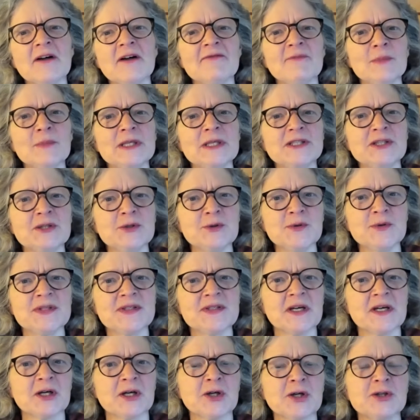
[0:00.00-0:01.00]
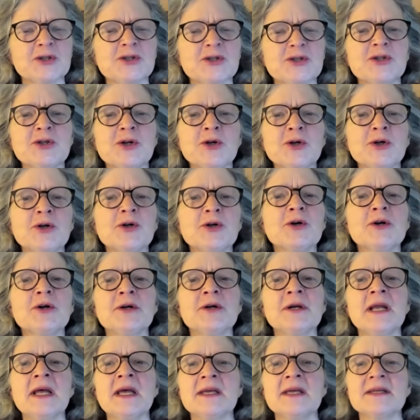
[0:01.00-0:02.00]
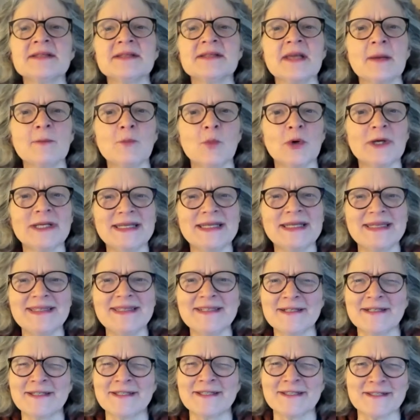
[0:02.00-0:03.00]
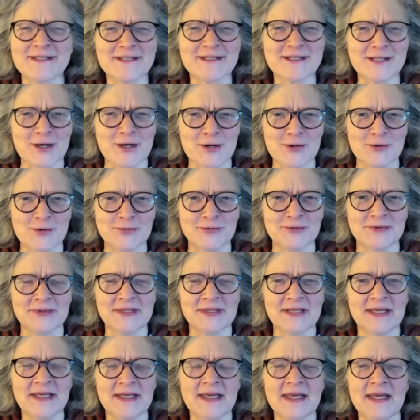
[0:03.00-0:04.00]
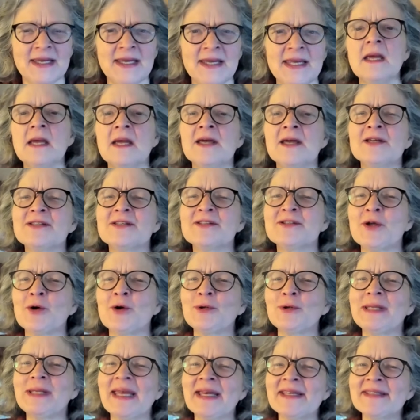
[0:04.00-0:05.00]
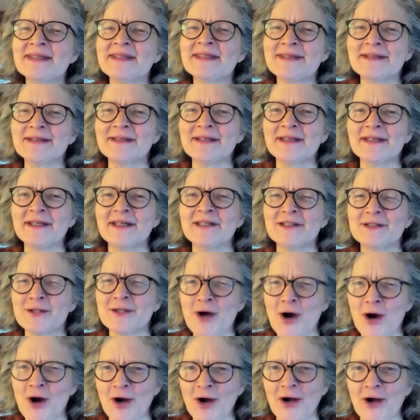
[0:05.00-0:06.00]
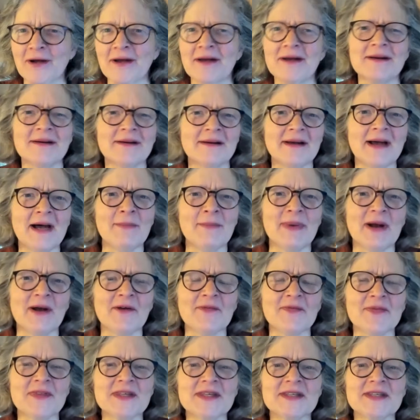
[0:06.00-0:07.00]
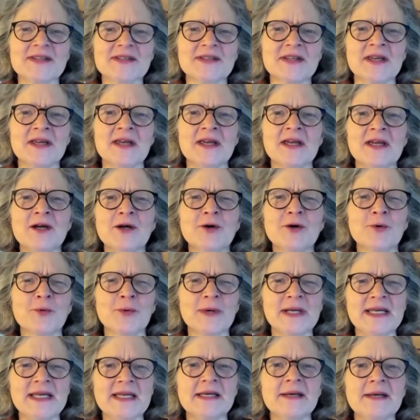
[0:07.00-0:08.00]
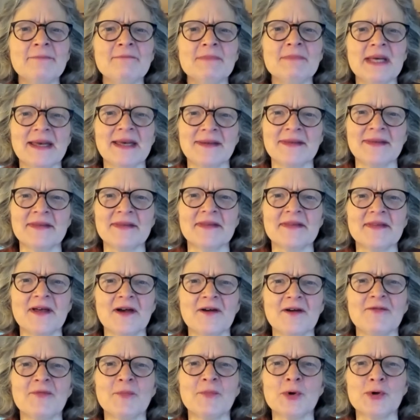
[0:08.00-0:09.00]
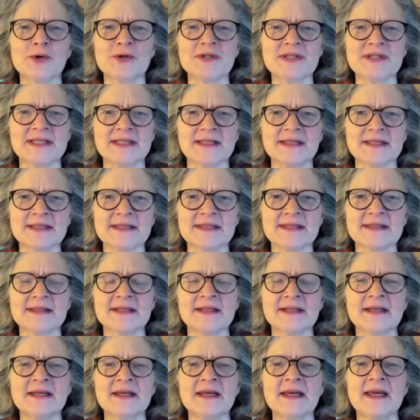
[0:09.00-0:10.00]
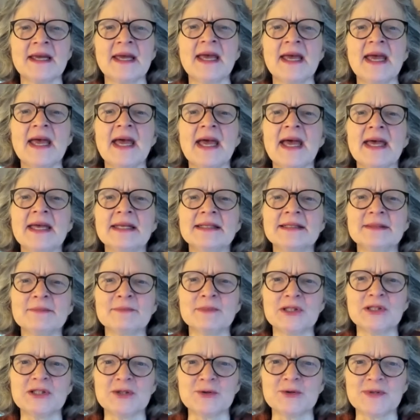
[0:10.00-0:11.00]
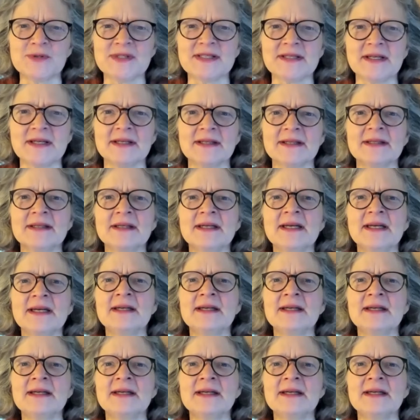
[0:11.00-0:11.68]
of Medusa could turn someone into stone. So let's talk about this Greek myth of Perseus and Medusa